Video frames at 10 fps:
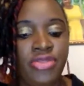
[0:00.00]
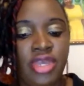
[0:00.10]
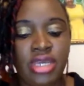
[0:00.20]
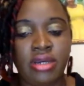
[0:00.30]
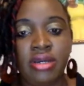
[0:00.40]

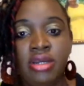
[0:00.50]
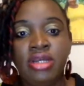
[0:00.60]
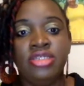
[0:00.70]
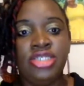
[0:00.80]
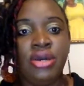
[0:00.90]
think.
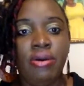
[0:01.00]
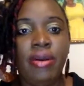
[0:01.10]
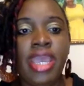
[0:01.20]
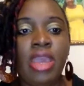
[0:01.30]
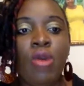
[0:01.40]
Say,
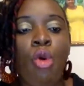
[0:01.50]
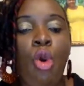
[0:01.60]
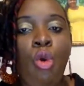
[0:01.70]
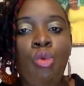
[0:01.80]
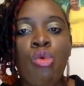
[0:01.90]
okay,
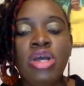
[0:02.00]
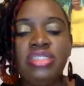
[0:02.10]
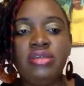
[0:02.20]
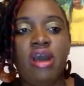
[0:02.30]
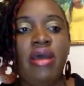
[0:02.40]

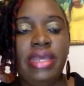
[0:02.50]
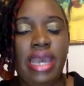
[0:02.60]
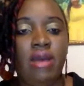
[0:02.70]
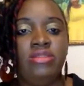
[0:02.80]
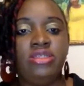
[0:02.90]
what are
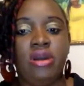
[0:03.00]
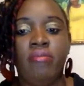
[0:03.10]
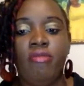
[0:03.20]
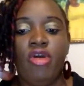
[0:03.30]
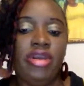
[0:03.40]
the
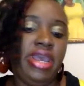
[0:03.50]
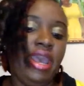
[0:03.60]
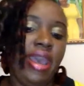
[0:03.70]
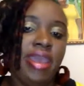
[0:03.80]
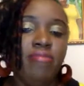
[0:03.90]
outcome?
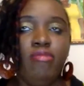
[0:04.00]
Okay, I